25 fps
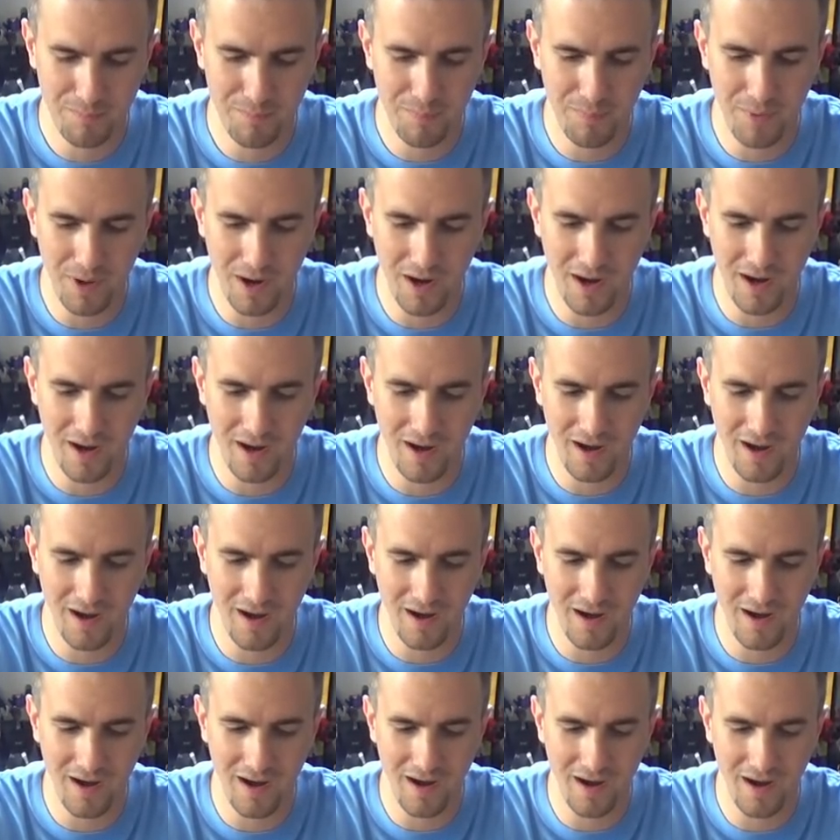but
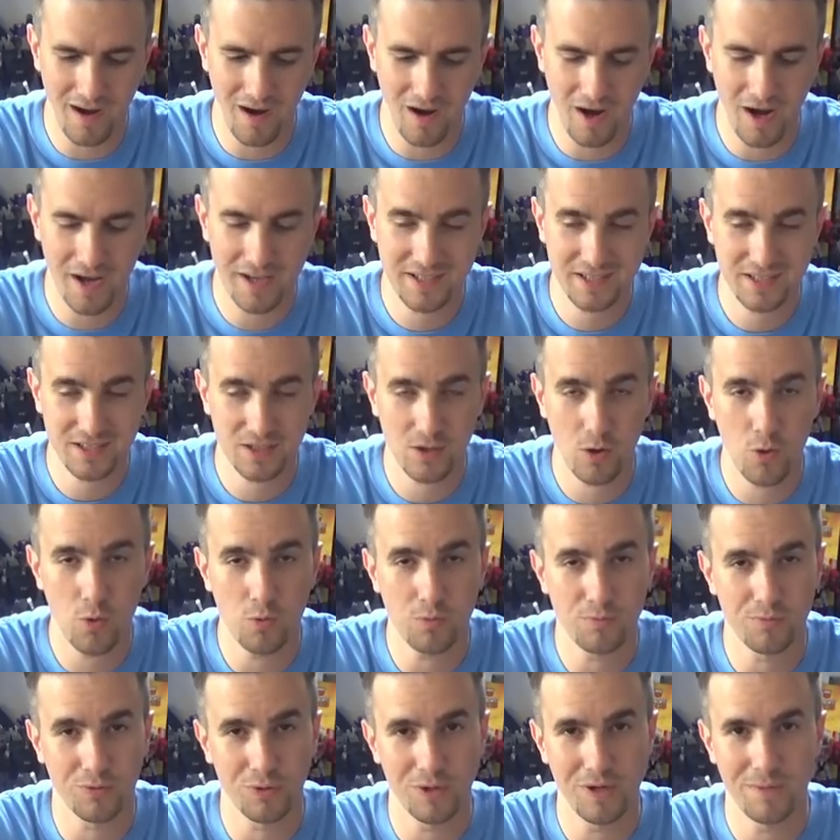I
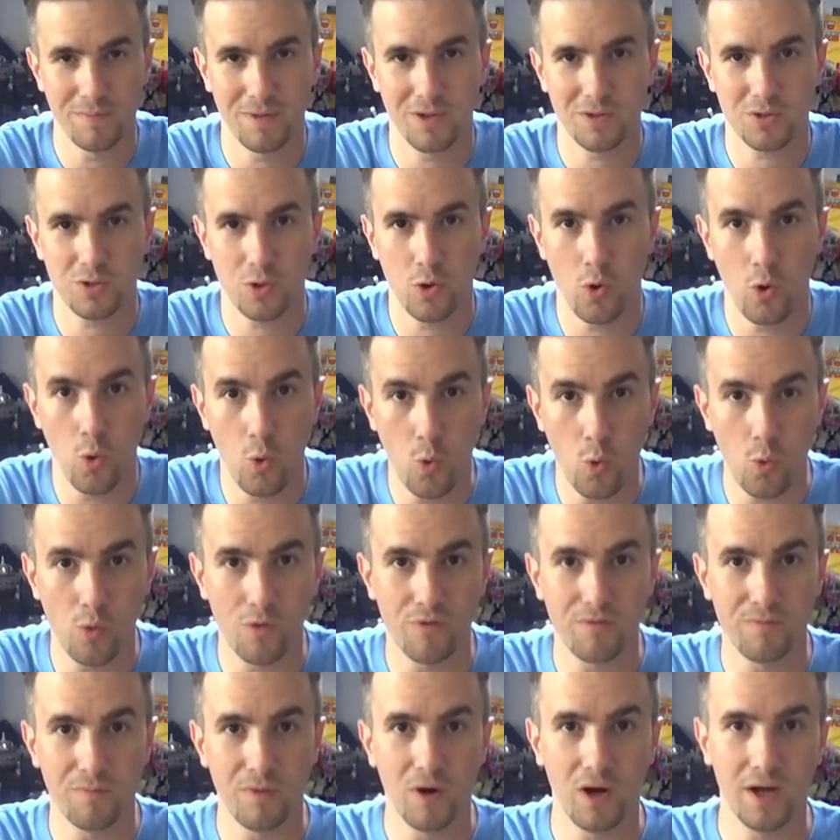sold pretty much all
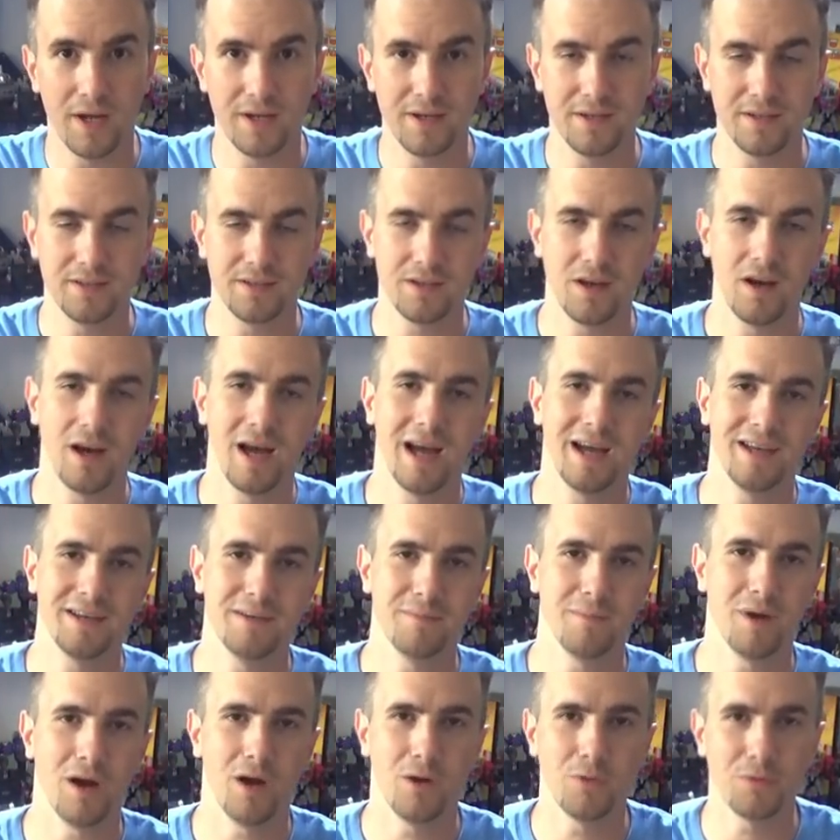of mine that I had
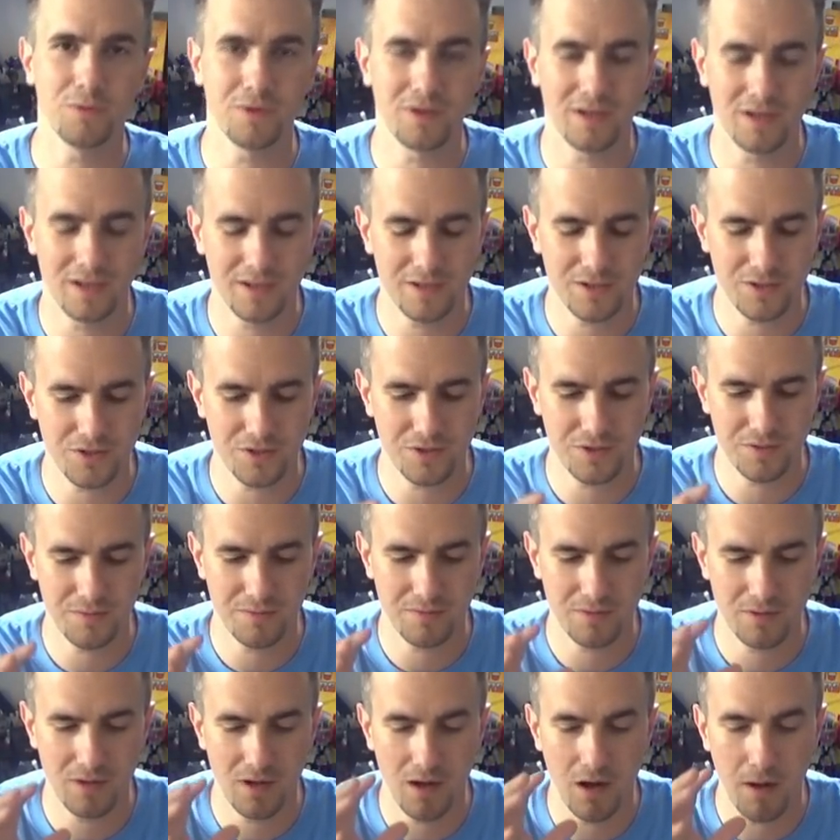in my own
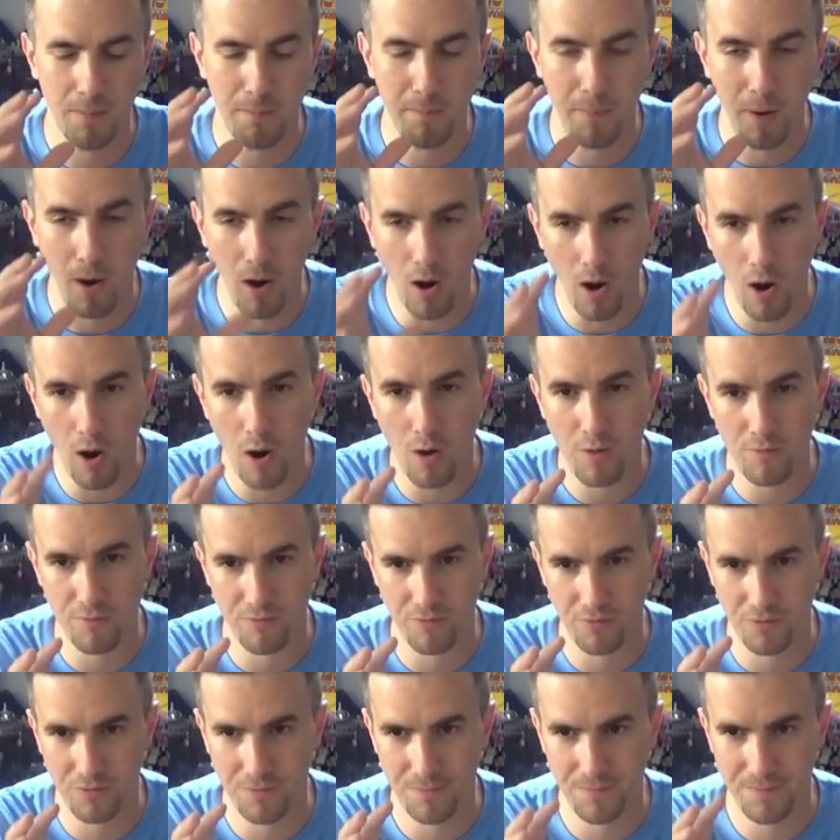collection, apart
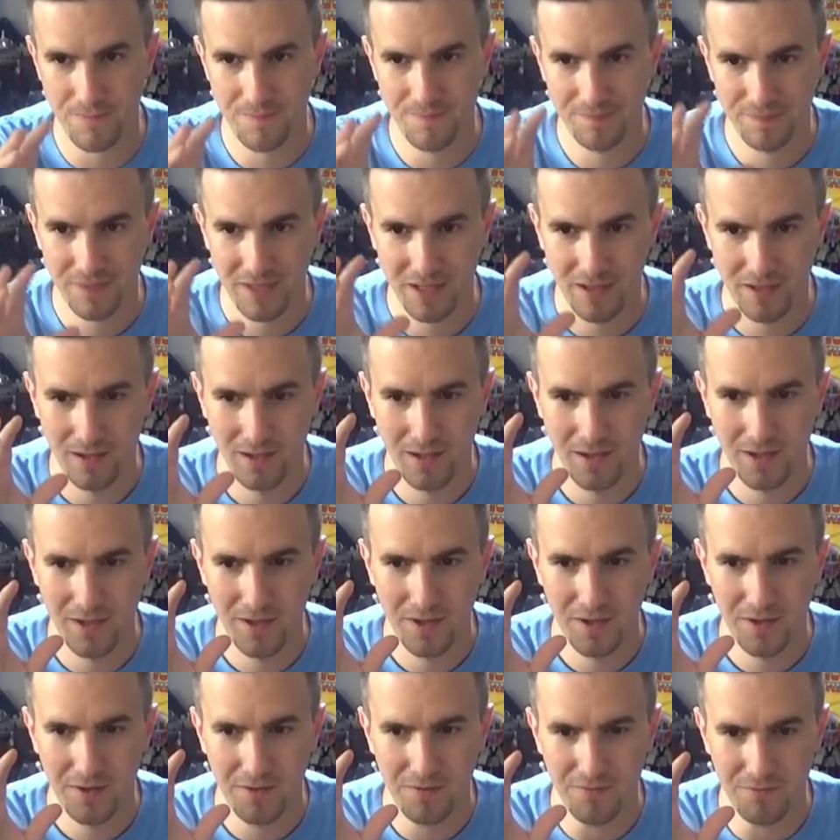from
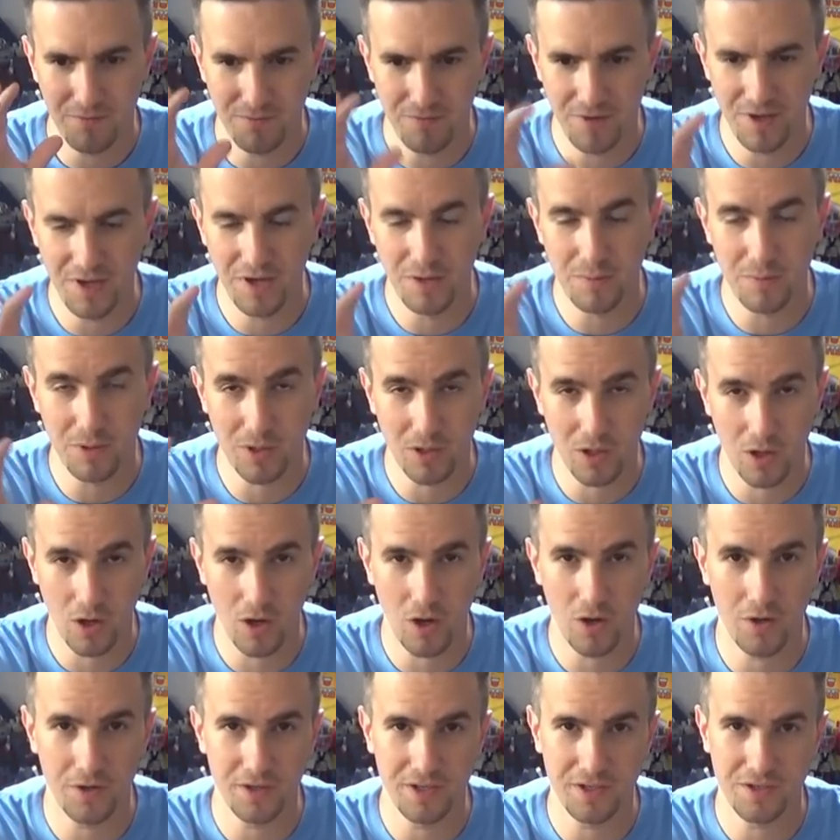Venom and
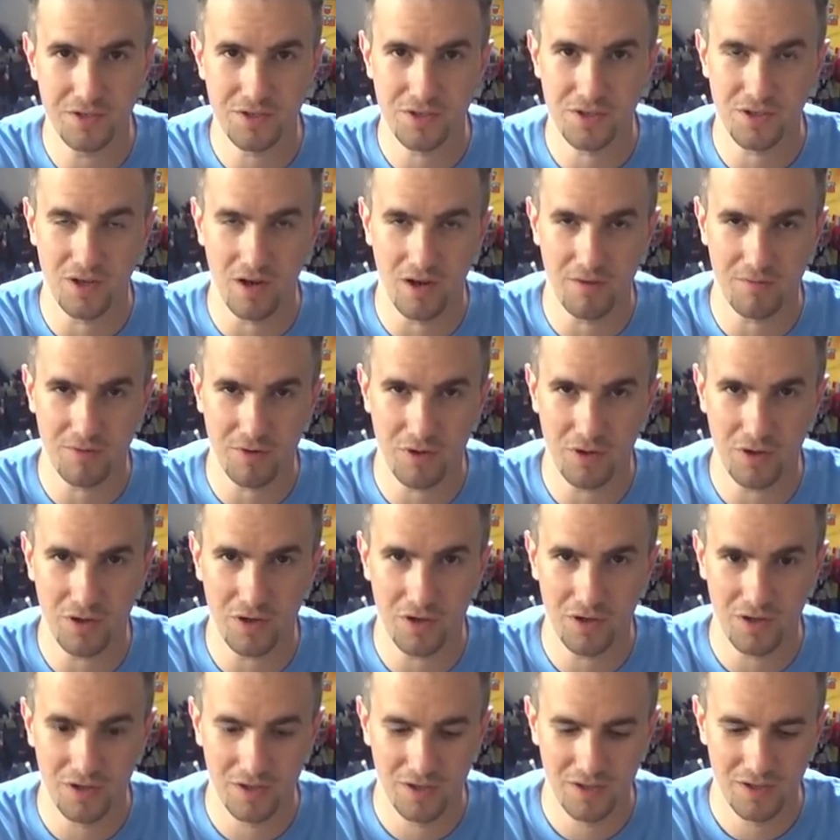Carnage I've
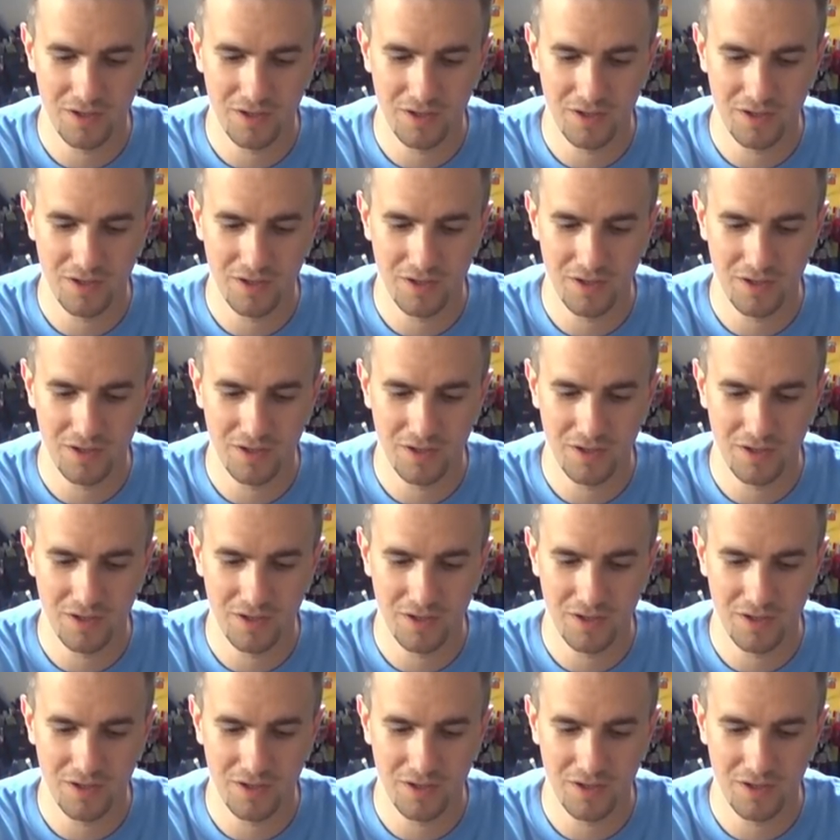got,